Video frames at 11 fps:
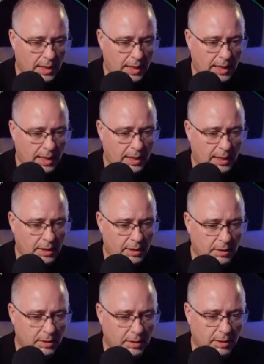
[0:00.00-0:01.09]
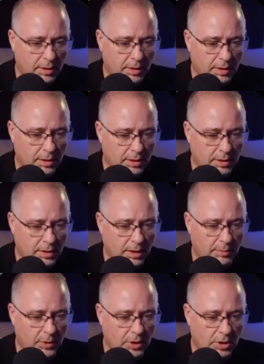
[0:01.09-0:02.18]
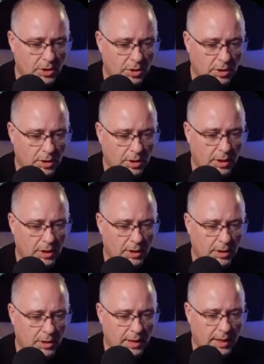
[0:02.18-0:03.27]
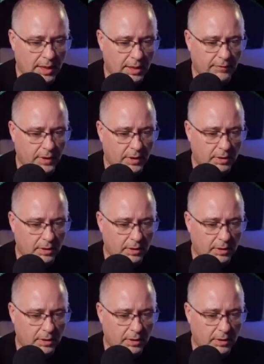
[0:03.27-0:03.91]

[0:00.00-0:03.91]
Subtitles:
edit this image in Canva.